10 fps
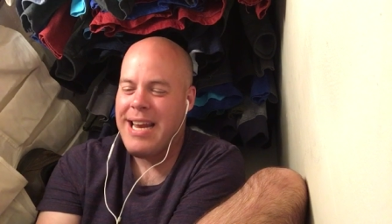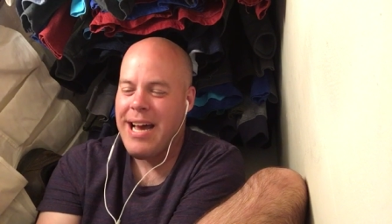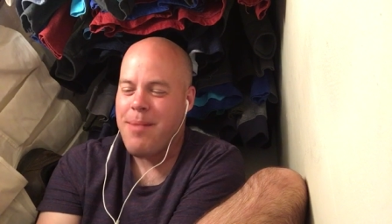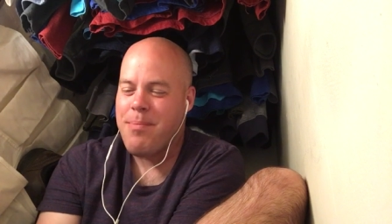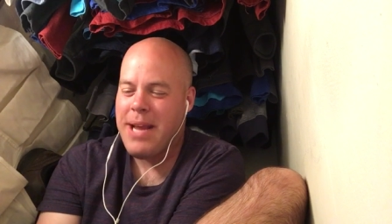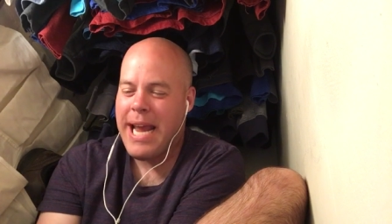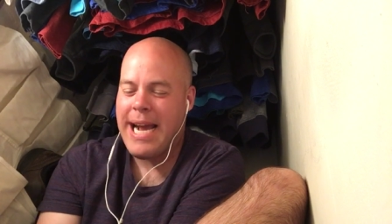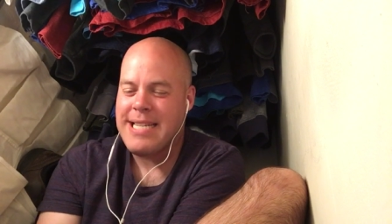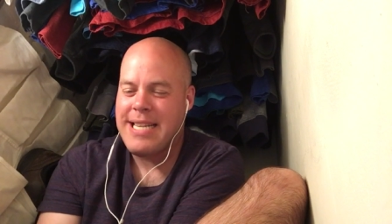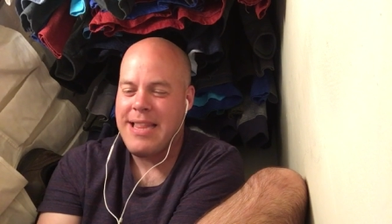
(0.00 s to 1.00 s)
up
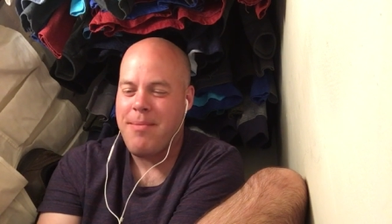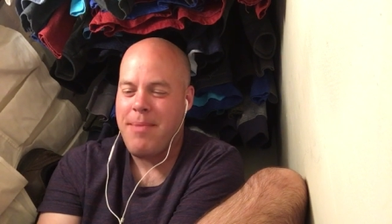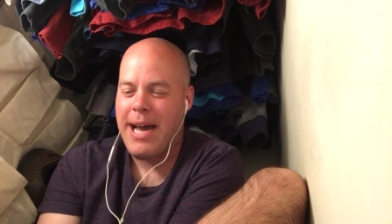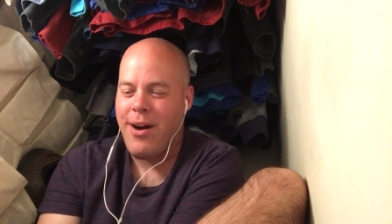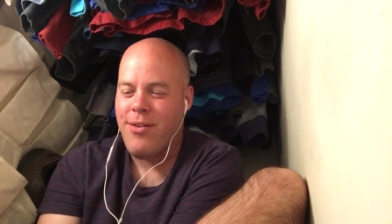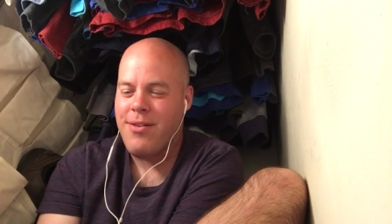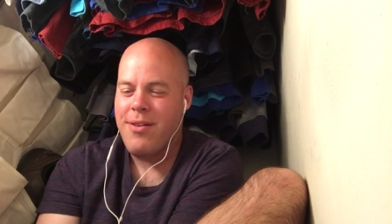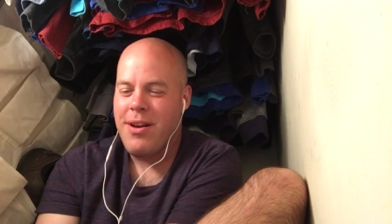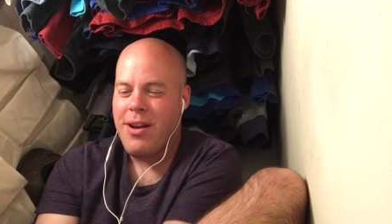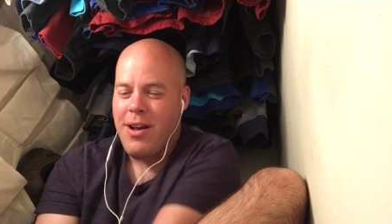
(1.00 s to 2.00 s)
casting them out
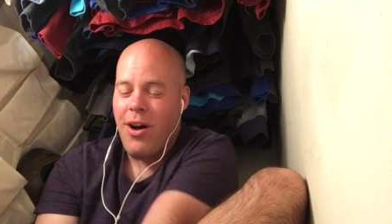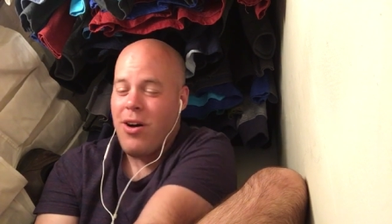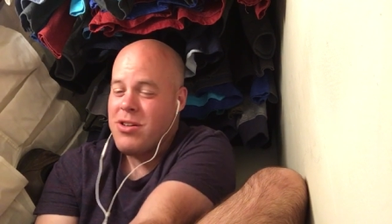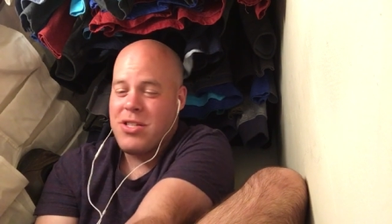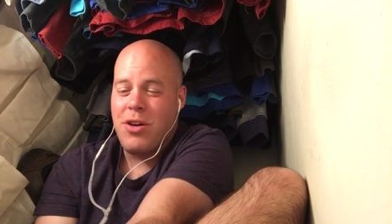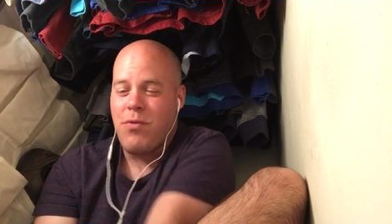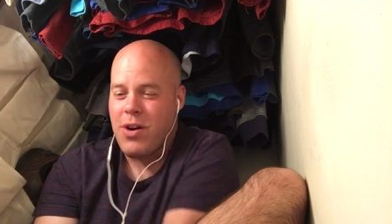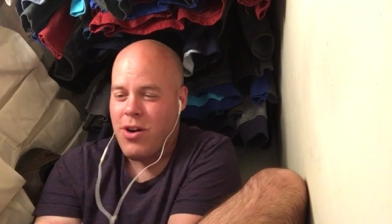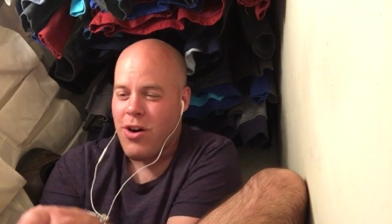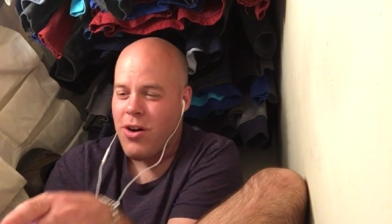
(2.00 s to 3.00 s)
also
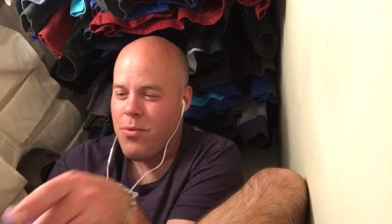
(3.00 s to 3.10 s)
recall